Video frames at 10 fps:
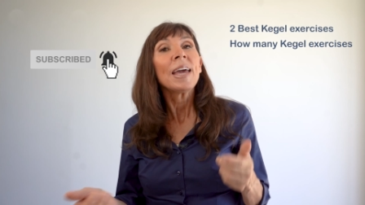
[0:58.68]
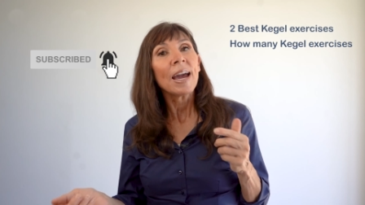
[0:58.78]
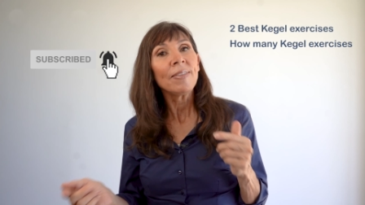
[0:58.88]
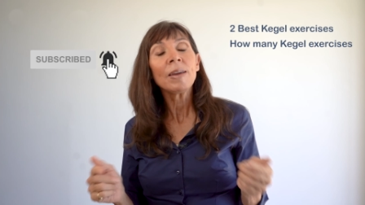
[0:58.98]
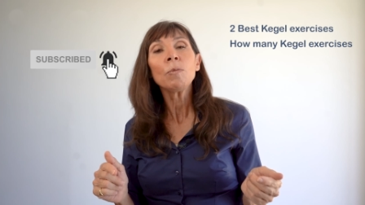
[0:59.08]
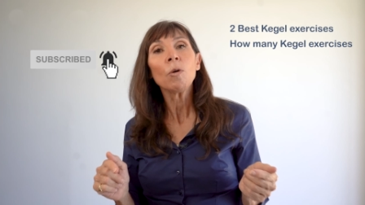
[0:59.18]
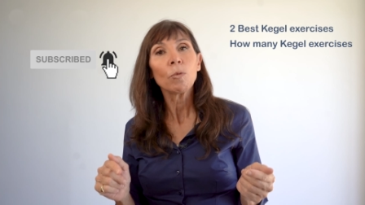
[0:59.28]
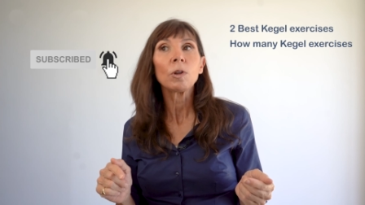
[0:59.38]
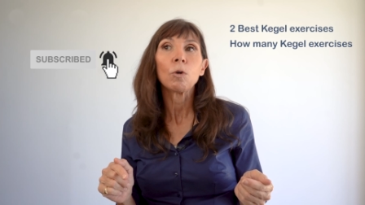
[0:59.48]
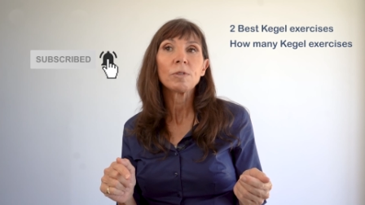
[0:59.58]
And then what
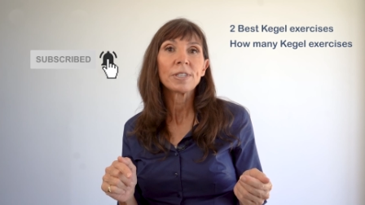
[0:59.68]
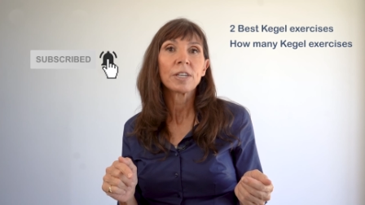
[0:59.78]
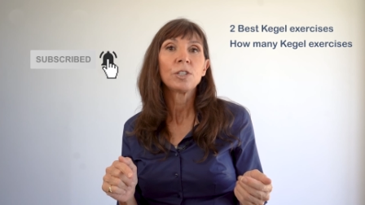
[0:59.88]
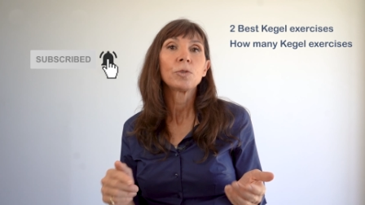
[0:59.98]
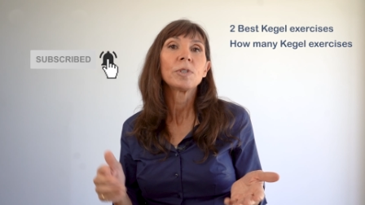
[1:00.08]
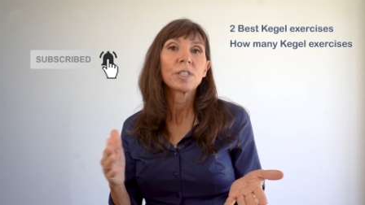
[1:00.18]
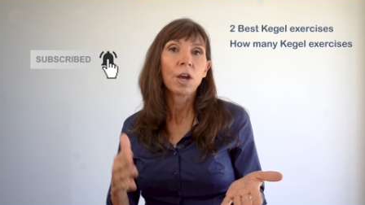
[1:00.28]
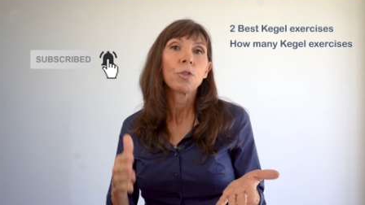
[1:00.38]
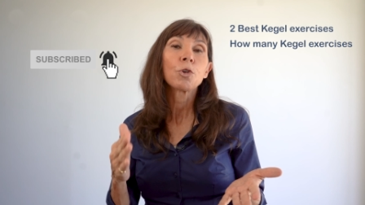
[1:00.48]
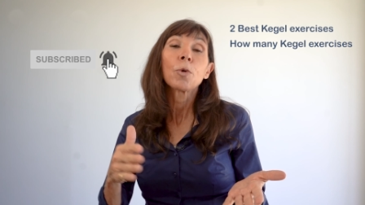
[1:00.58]
we'll also do is
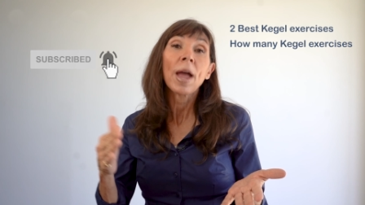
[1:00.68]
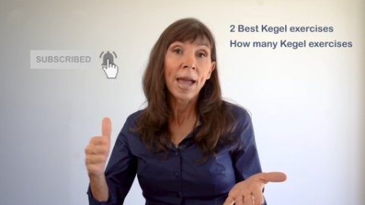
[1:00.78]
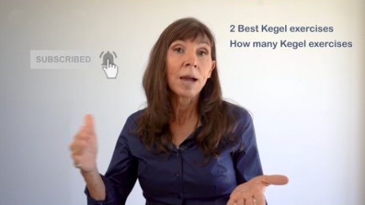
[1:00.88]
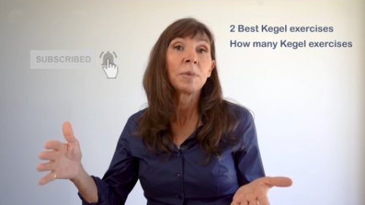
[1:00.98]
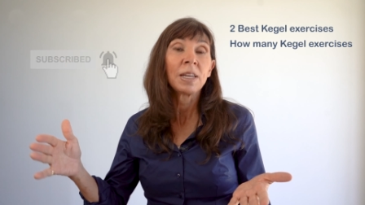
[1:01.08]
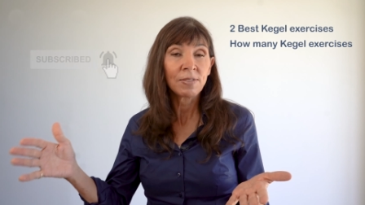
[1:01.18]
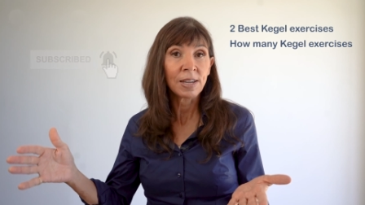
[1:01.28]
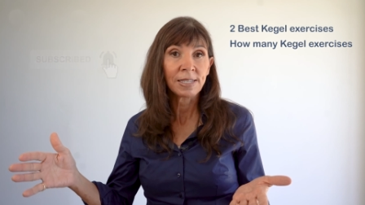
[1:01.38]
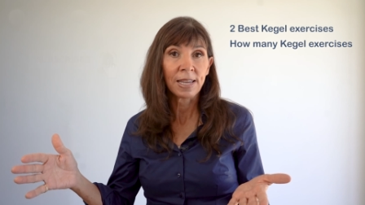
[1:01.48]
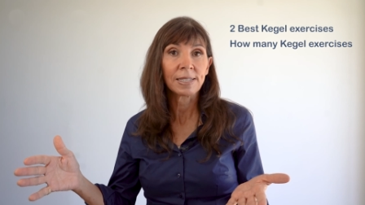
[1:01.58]
go through how many of
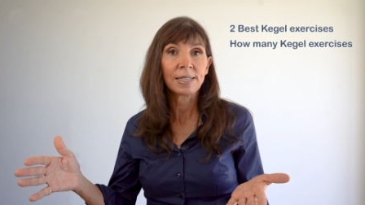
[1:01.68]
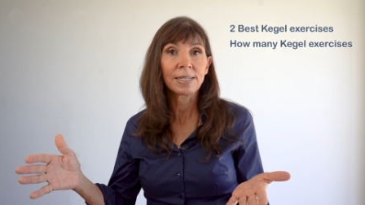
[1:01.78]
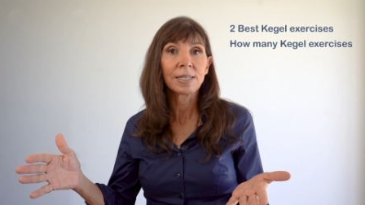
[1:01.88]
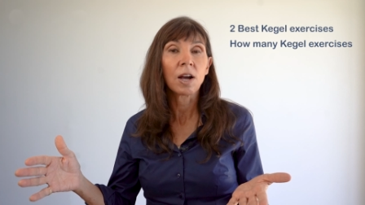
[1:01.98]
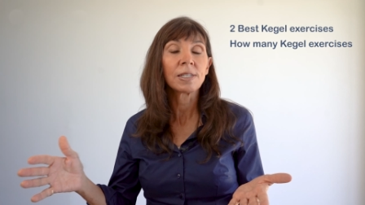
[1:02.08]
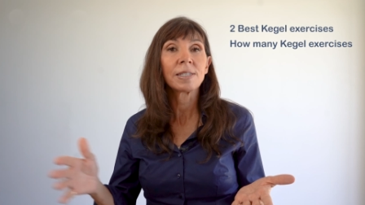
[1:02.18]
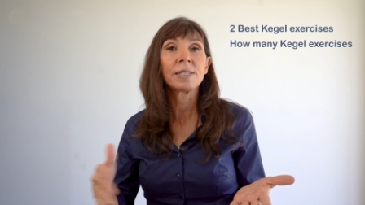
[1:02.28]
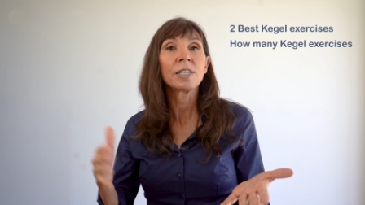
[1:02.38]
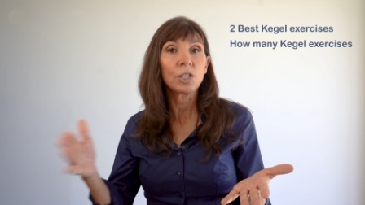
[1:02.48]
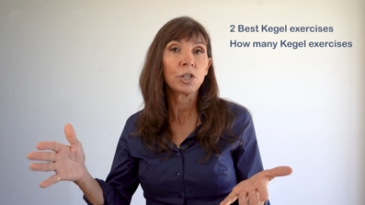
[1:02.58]
these exercises
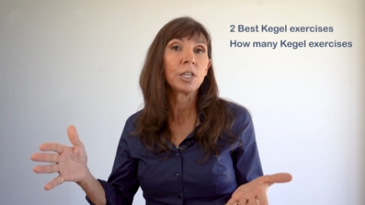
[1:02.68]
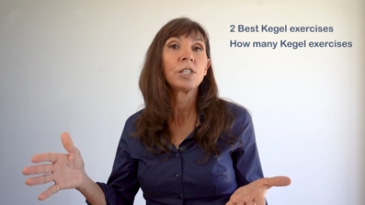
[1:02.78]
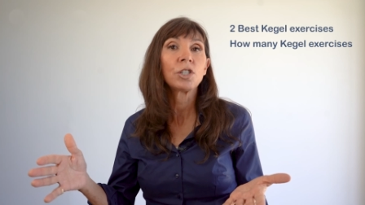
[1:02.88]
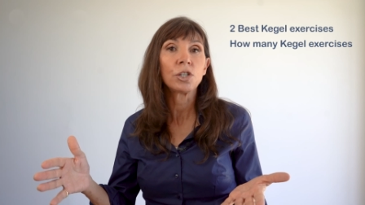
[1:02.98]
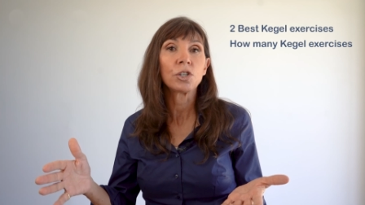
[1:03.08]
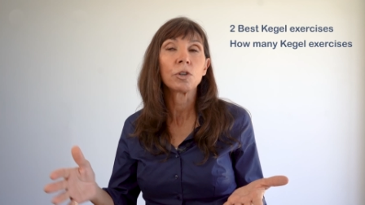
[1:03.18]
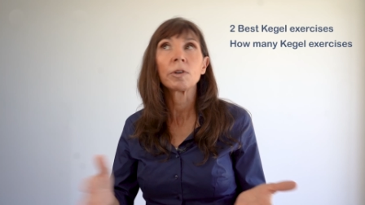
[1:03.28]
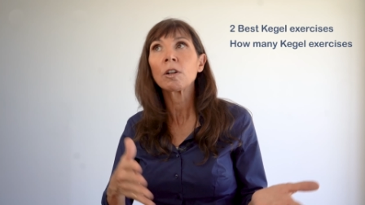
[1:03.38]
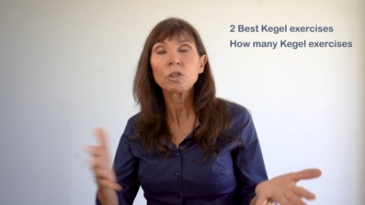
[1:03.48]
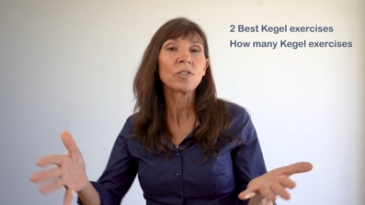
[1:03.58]
that you need to do,
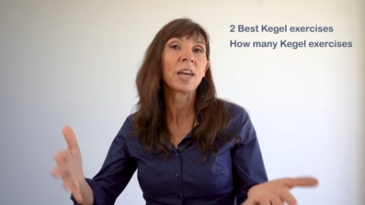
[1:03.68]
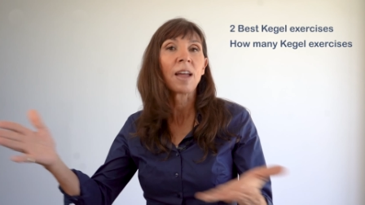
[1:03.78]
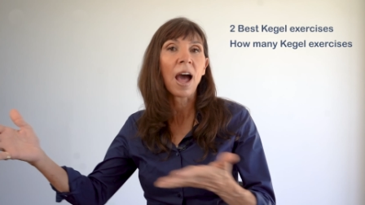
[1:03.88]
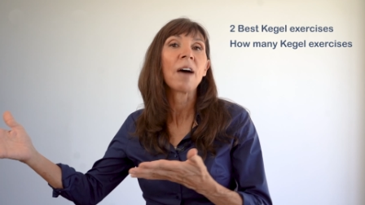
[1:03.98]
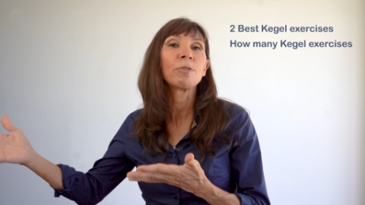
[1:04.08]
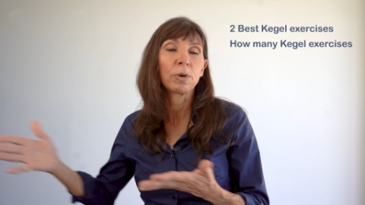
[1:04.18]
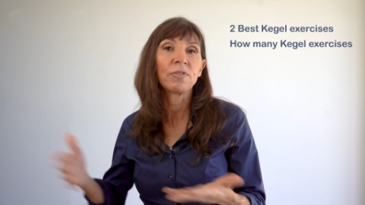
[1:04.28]
and I'll do that after we've